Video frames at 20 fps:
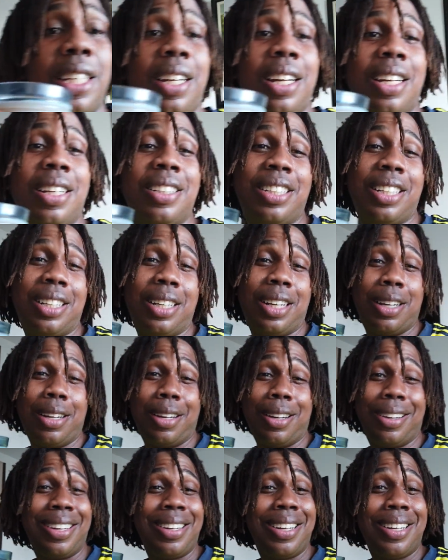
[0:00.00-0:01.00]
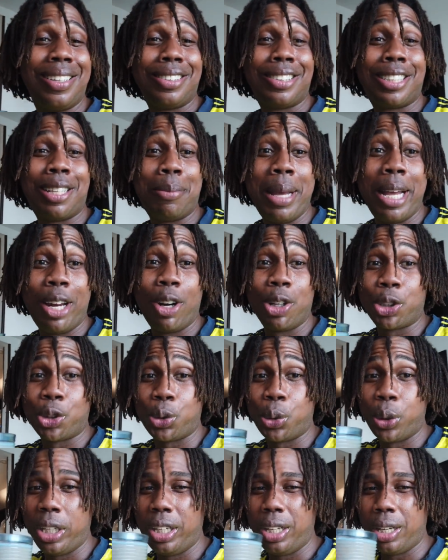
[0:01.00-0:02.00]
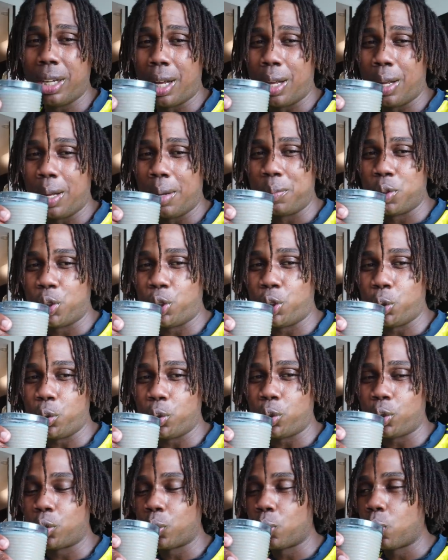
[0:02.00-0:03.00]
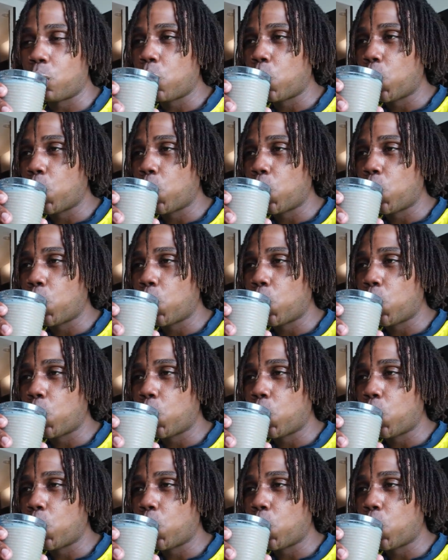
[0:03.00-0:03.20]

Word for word: the the tomato tree um, juice.